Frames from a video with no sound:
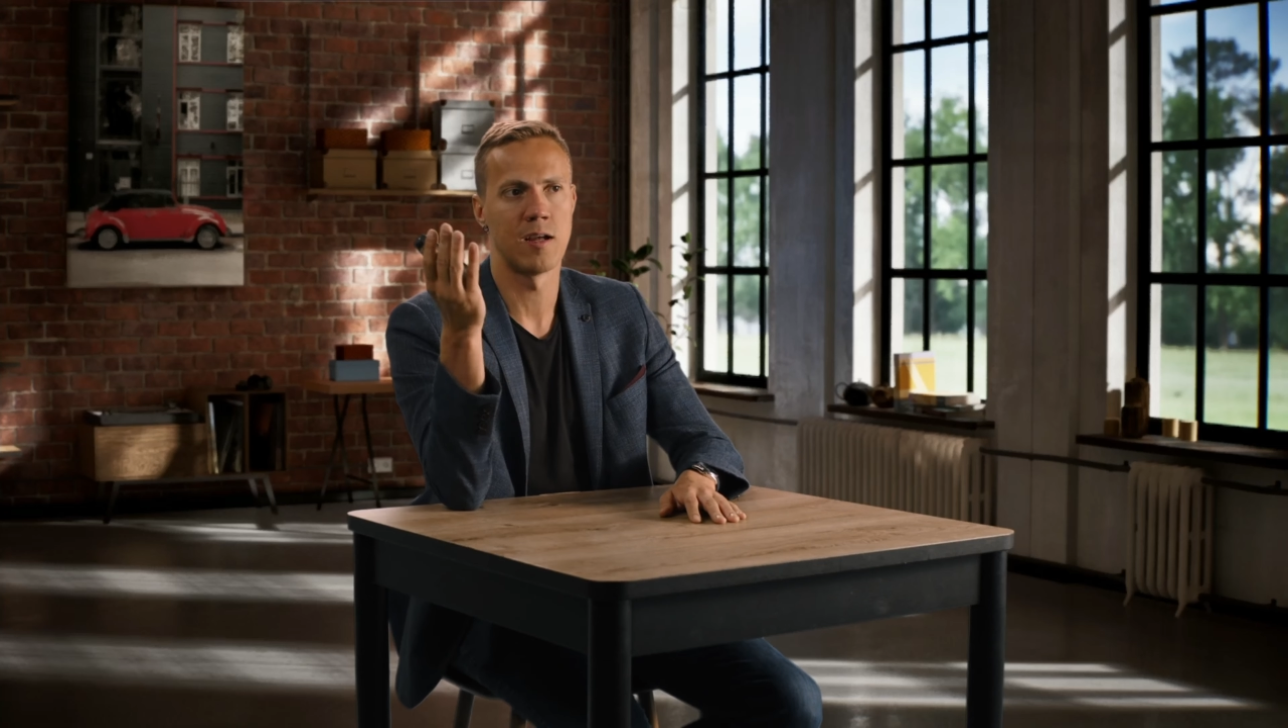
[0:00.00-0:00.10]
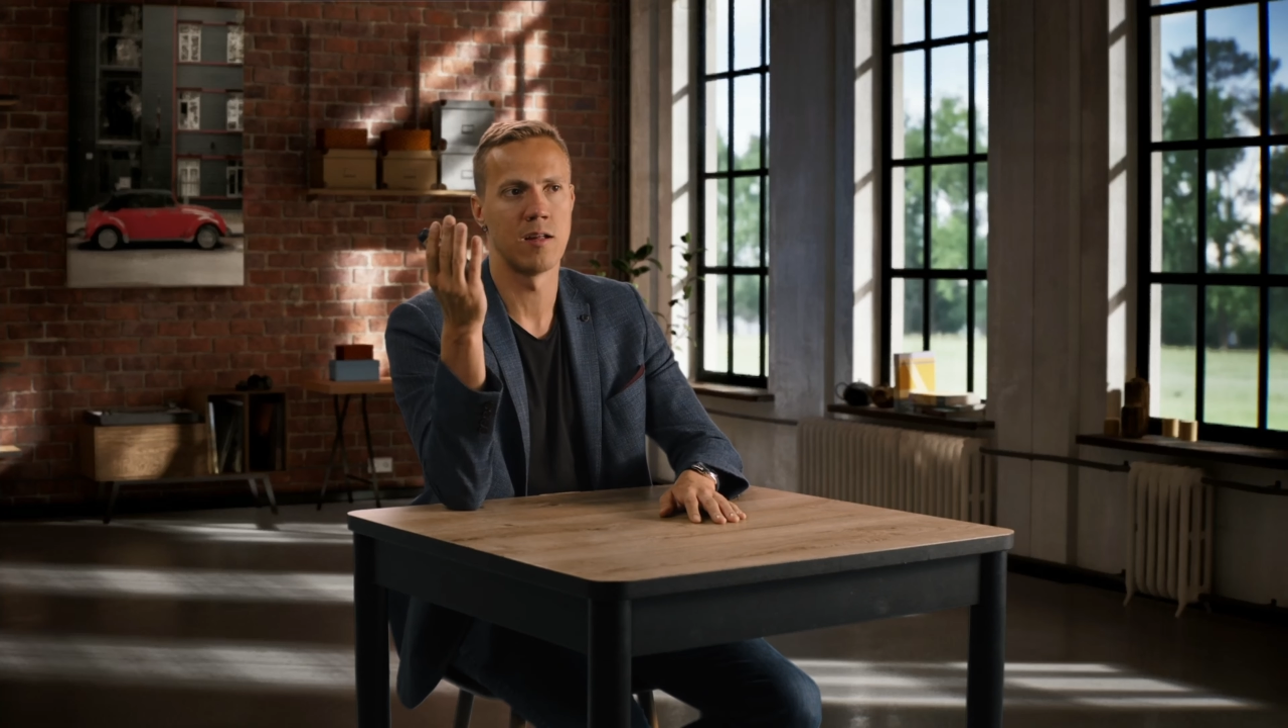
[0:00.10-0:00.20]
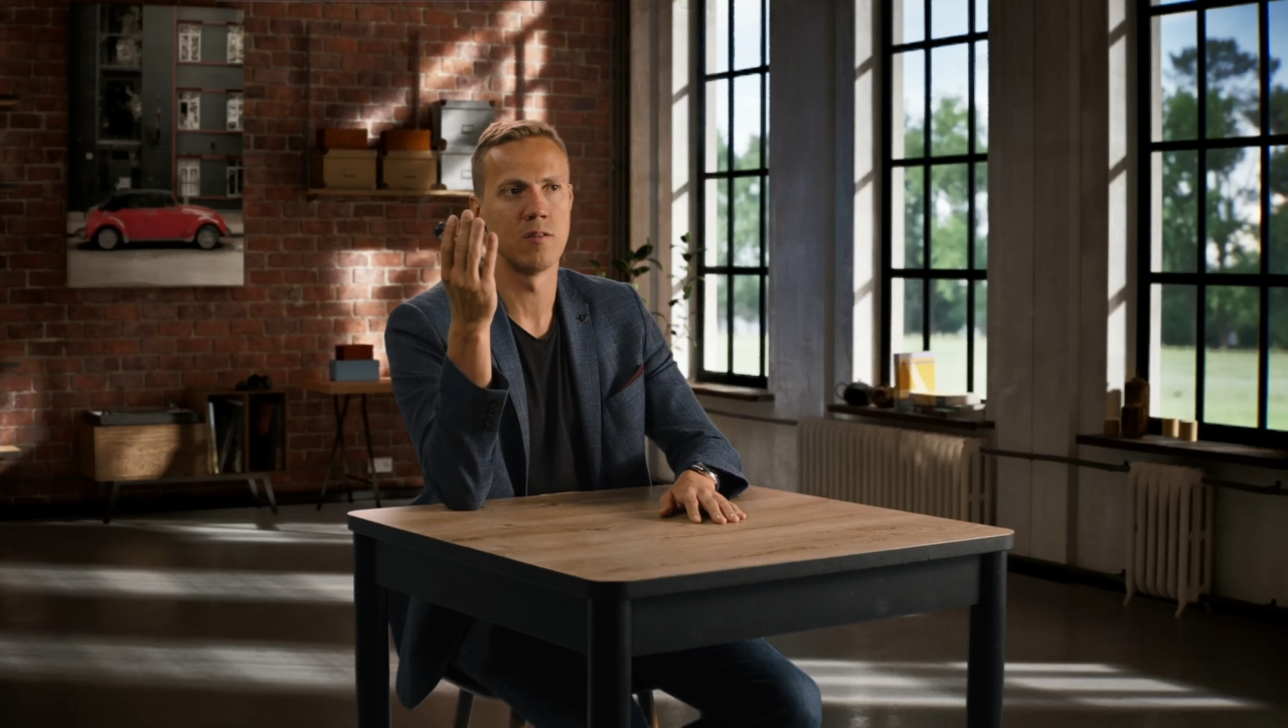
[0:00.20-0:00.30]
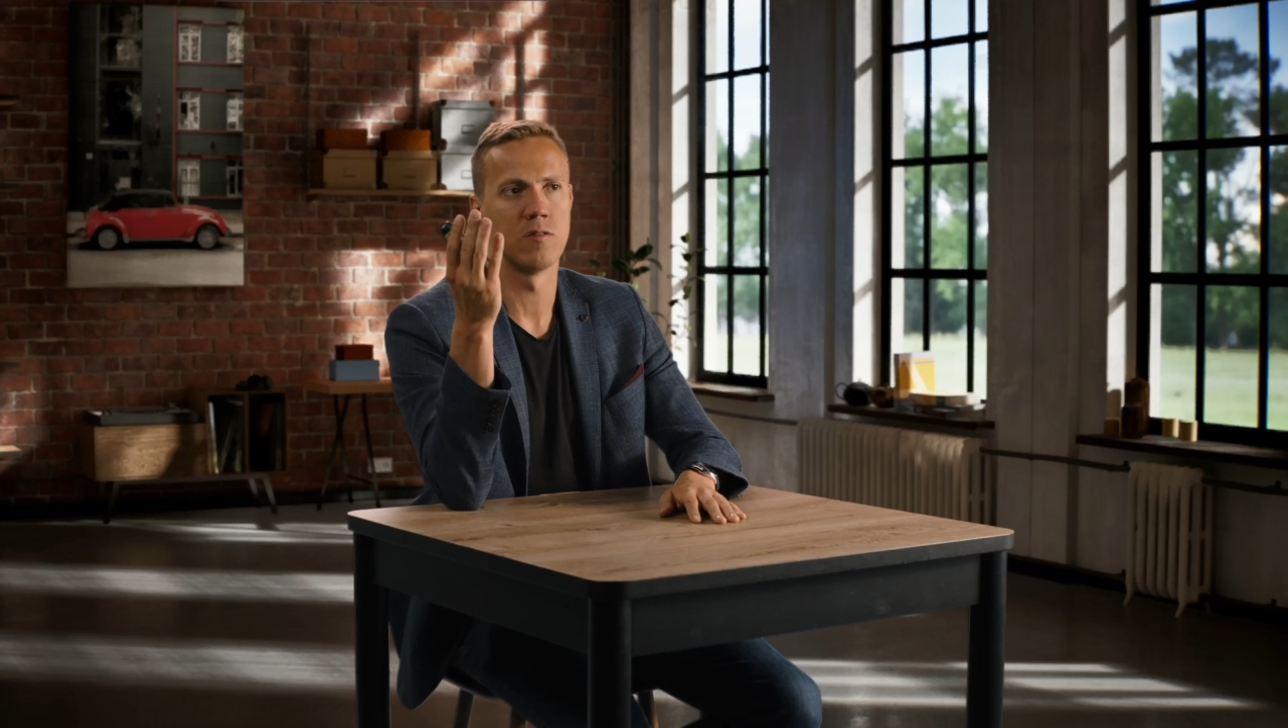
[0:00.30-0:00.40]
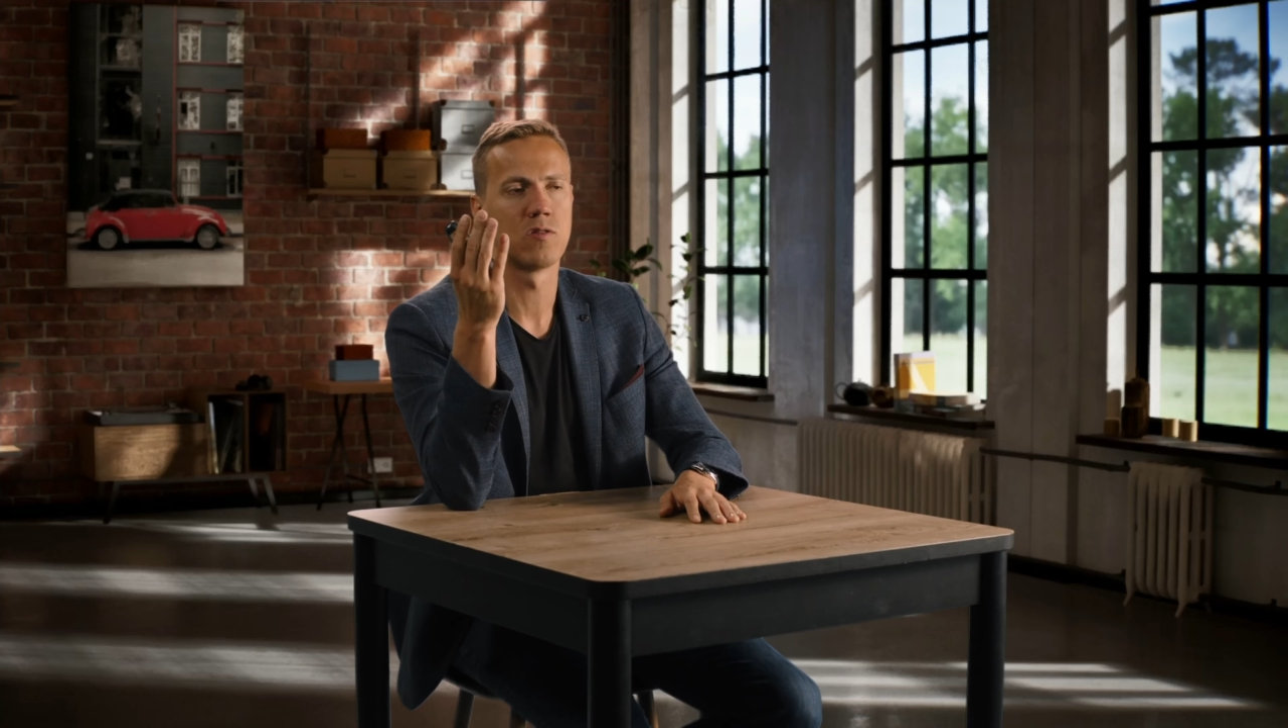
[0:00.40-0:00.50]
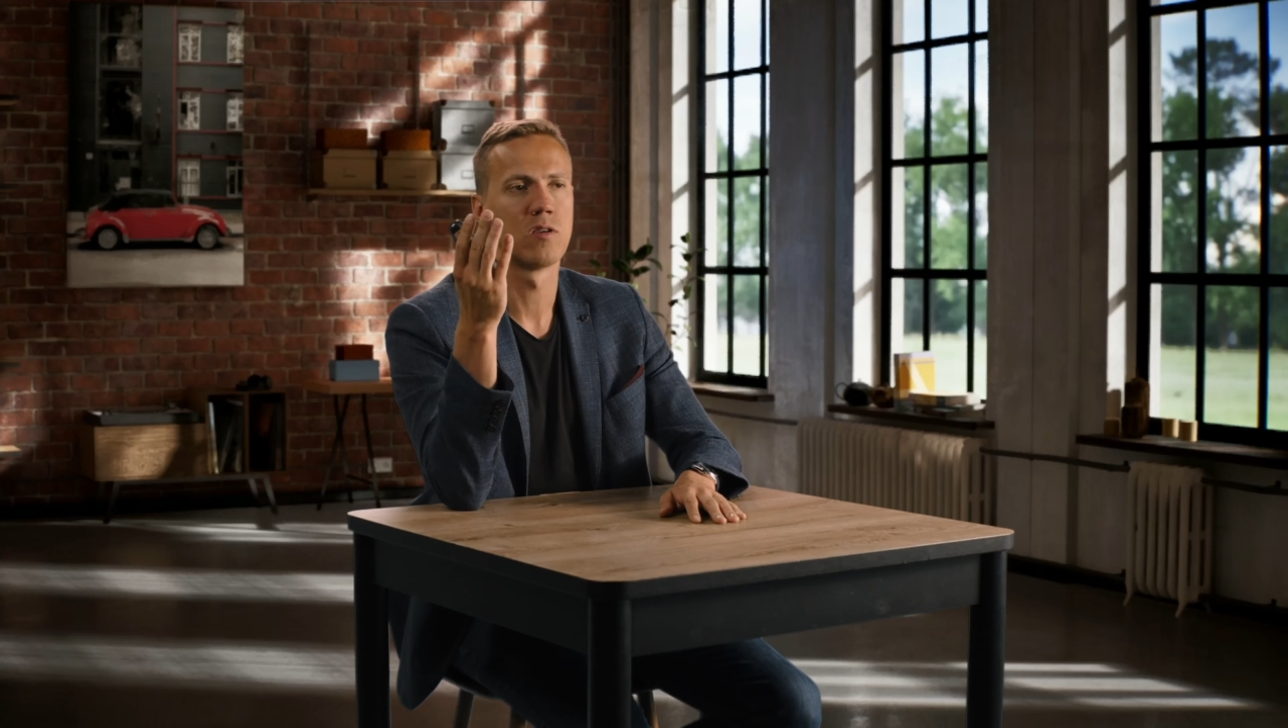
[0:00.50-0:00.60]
and